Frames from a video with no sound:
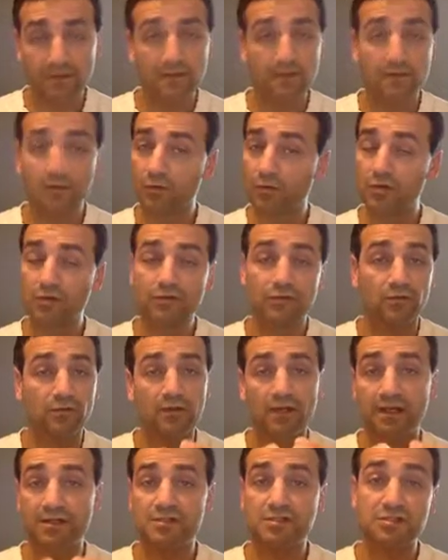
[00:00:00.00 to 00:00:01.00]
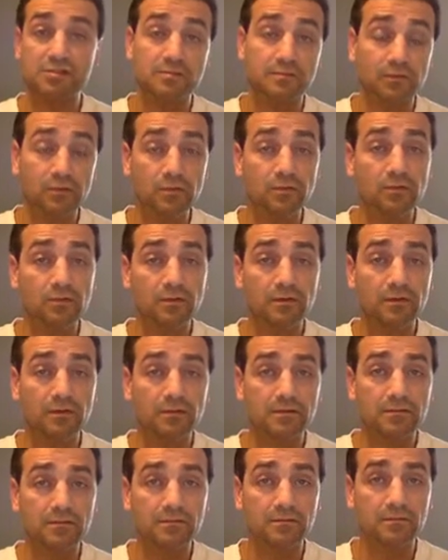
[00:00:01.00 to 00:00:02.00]
They're also not smooth.
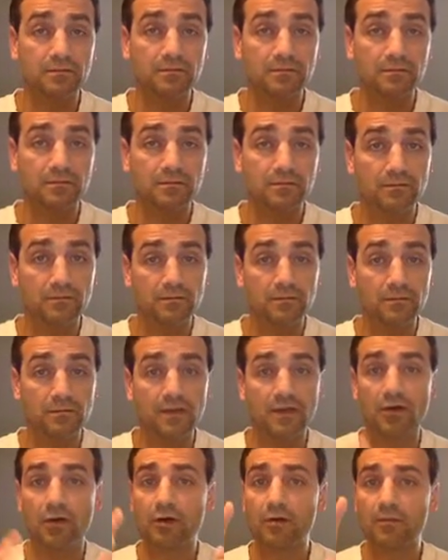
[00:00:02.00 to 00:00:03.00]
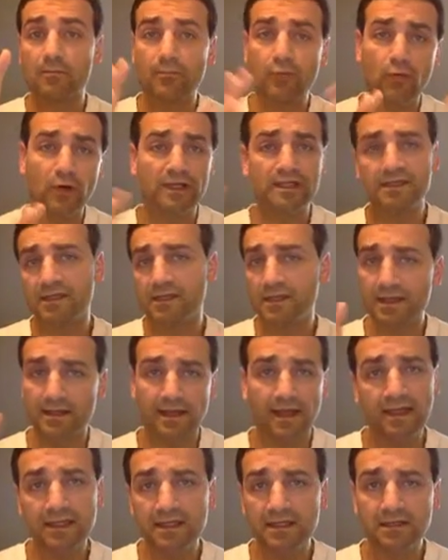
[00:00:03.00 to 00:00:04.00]
They are pointy and
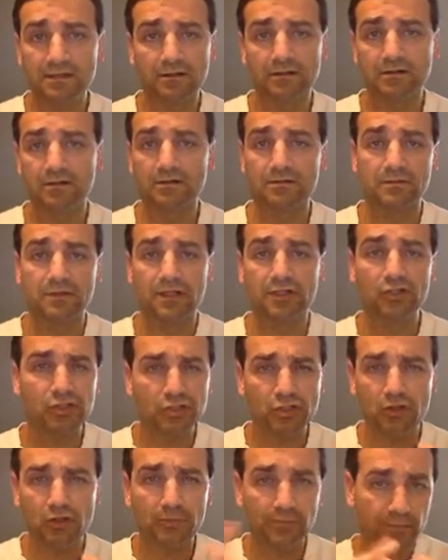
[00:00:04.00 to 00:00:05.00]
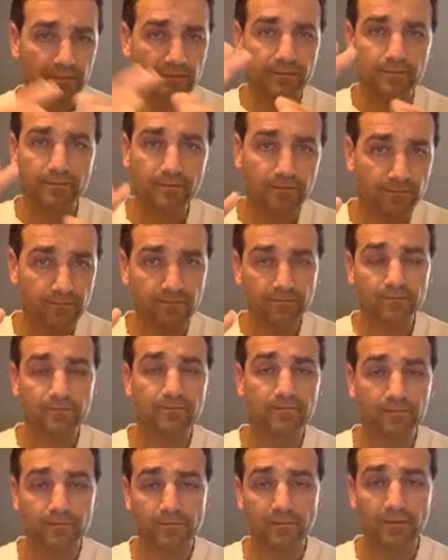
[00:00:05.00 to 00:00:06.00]
angular and sharp.
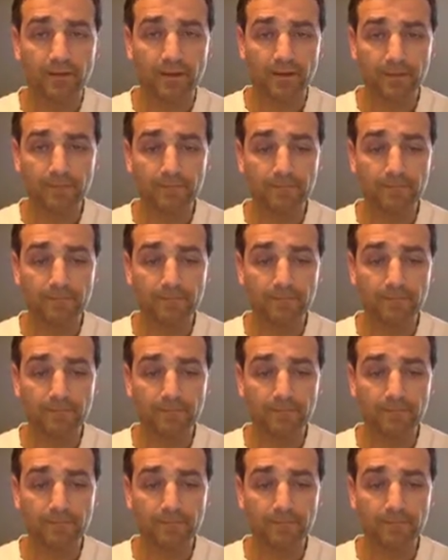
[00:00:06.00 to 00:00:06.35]
Okay?